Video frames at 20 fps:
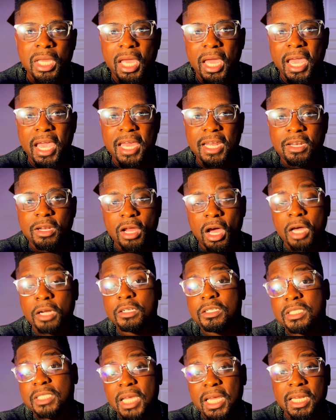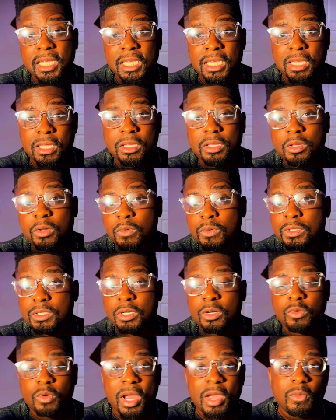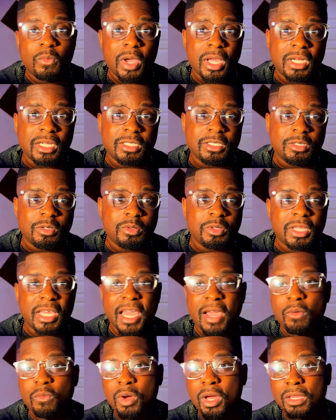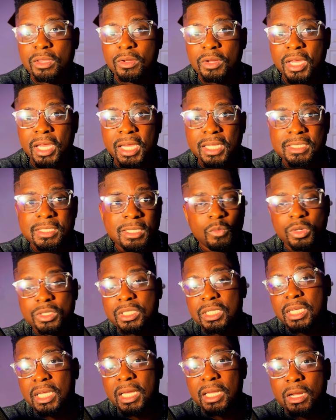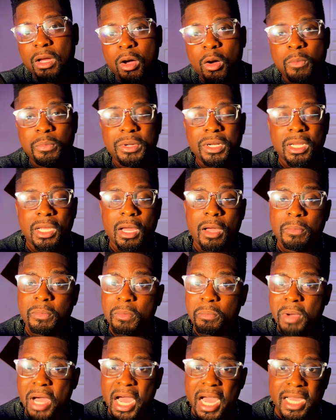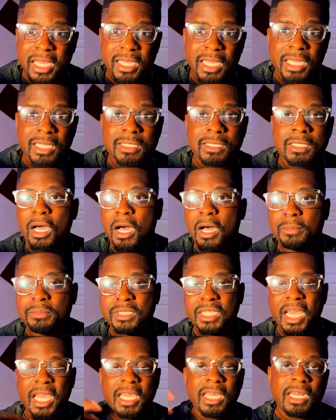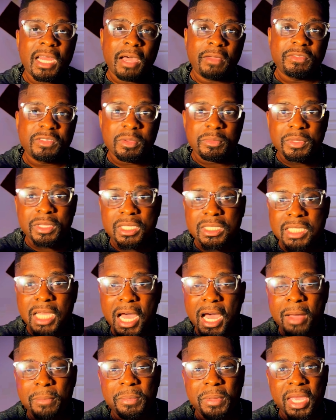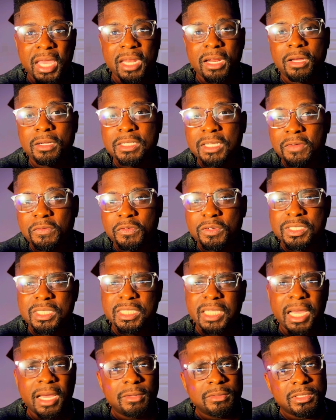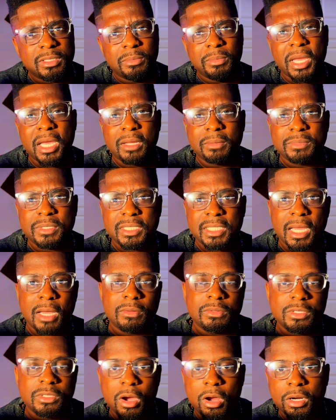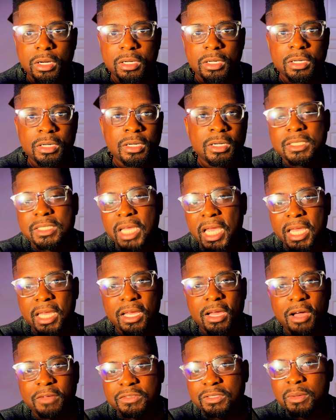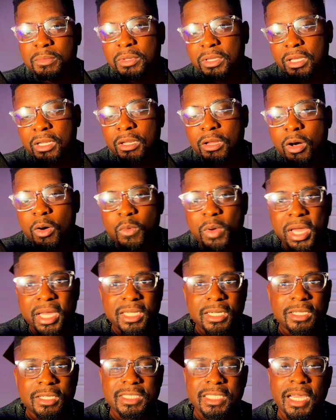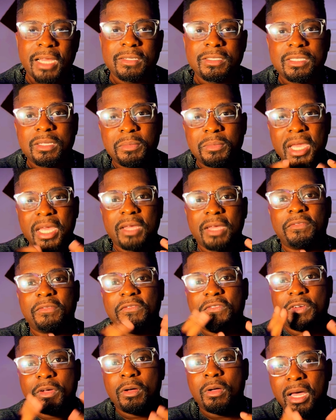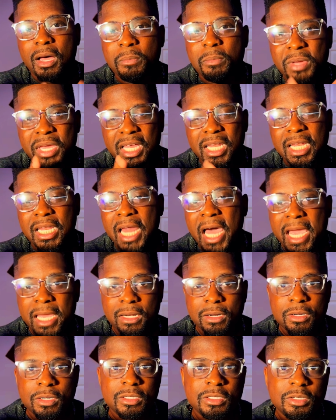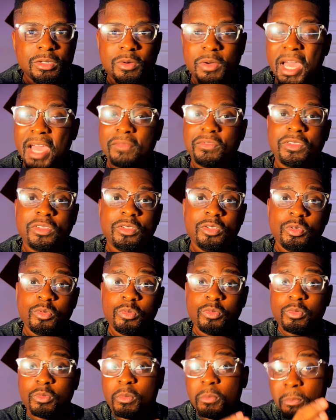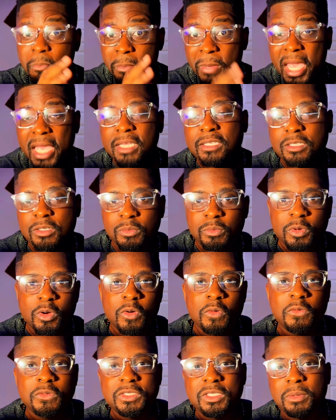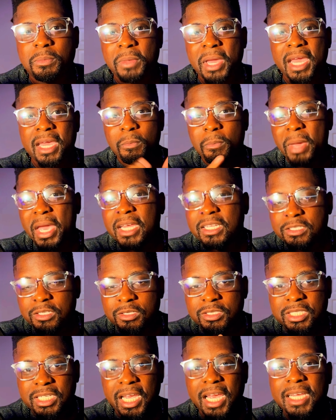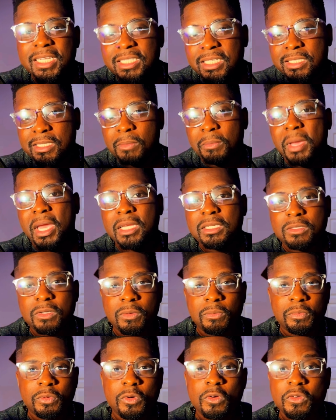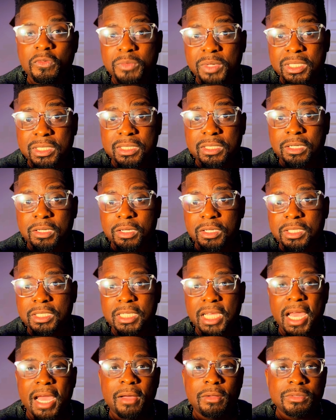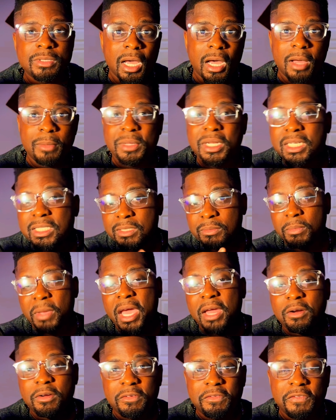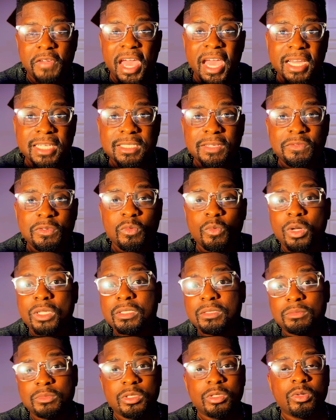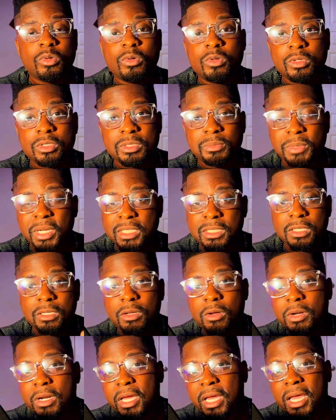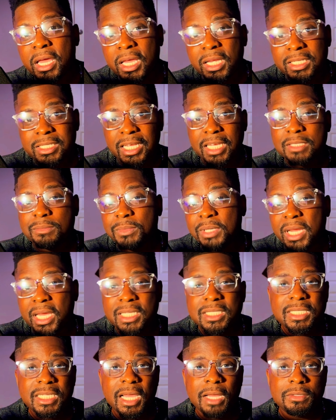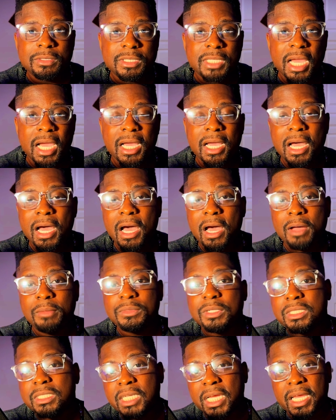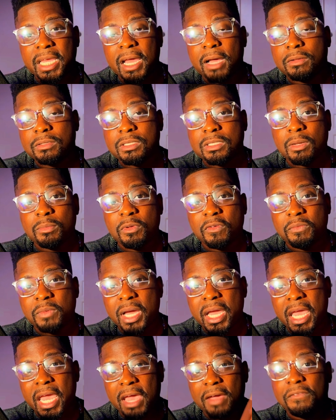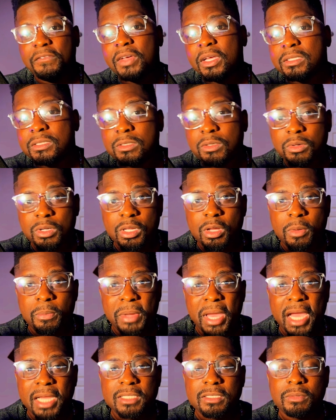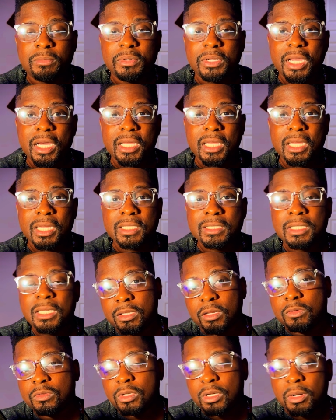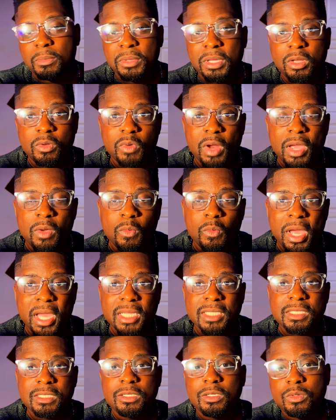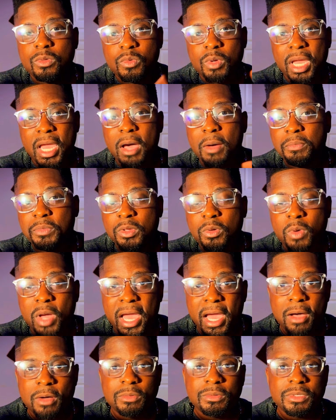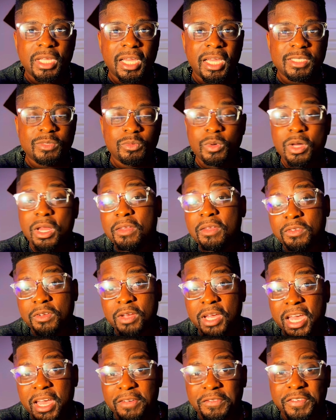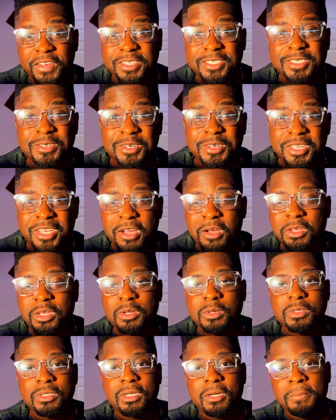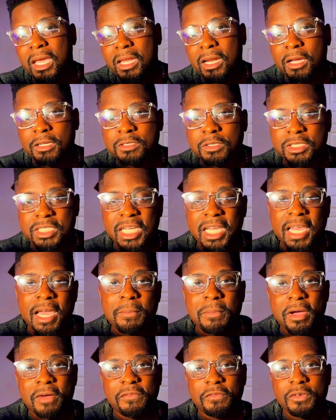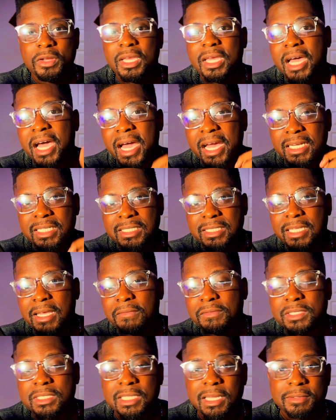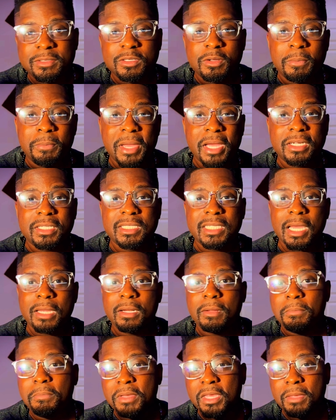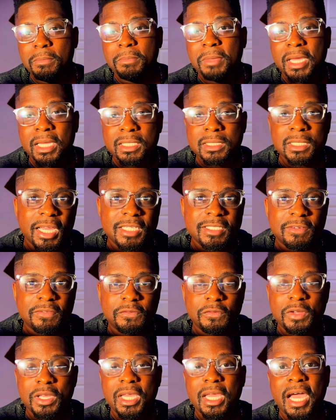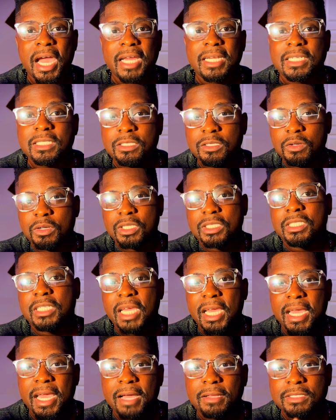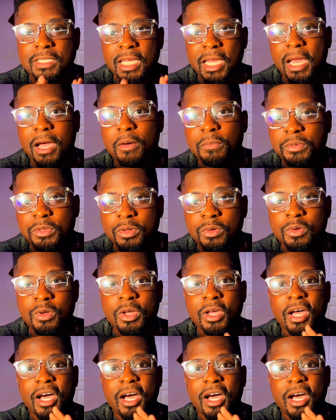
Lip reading: And understanding EQ is a great way to do that, whether it's, once again, opening up pockets, taking off some of the top end on different sounds to make them sound darker, taking off some of the low end on sounds to make them feel a bit lighter. You don't have to do major moves to make major changes and major improvements to your sounds. And as a matter of fact, if you want some tools, make sure you go to DesmondASounds.com to check out some of my FL Studio Patcher plugins. Those are going to be great ways to help you out as well if you're an FL Studio user. And also check out my free guide, 7 Steps to a Better Sound and Beat Mix. It's a free guide that you can check out to help you